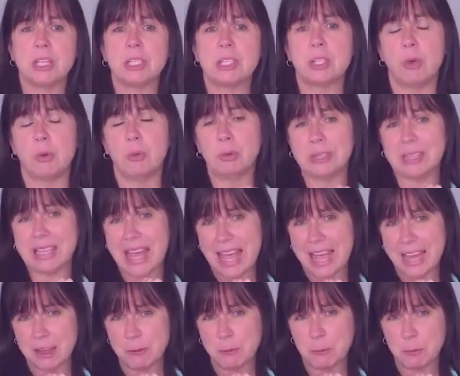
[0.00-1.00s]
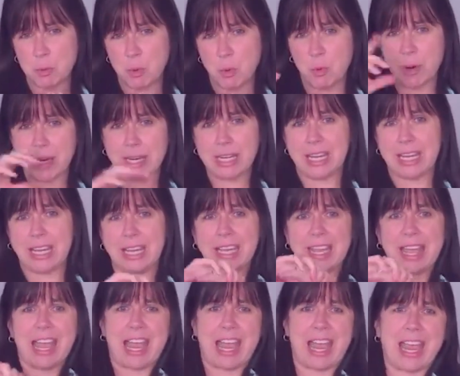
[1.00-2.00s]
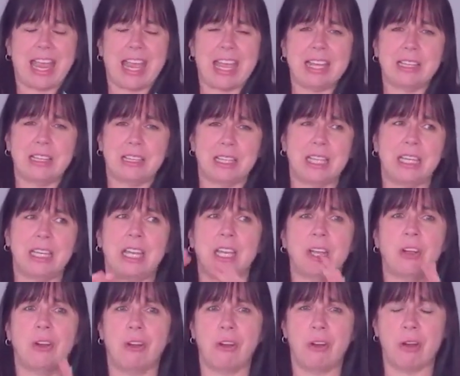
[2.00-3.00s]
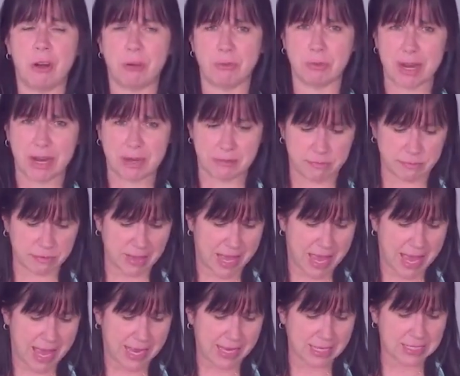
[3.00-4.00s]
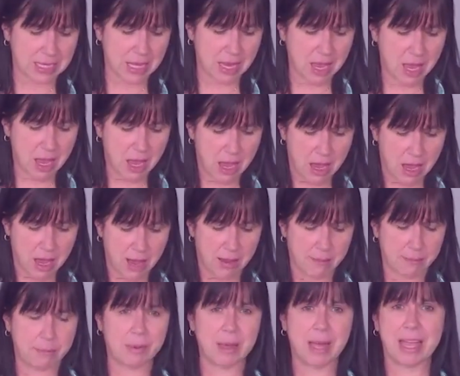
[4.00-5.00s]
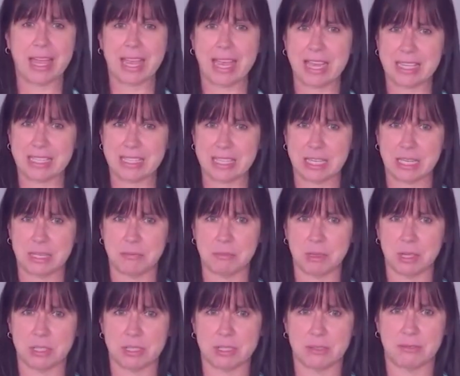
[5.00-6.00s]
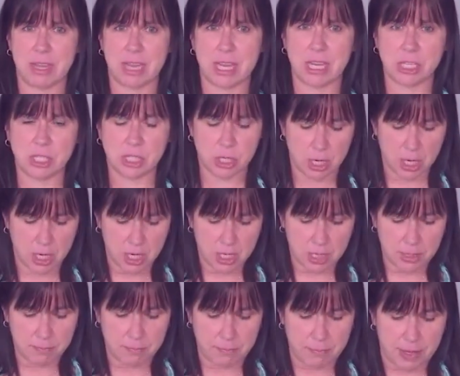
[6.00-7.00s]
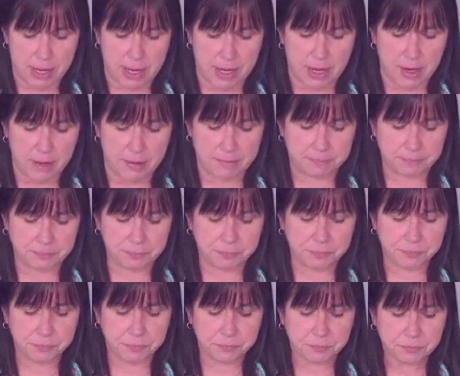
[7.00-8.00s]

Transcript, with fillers: So, lack of pointing, hand leading are red flags um, by 18 months of age. But um,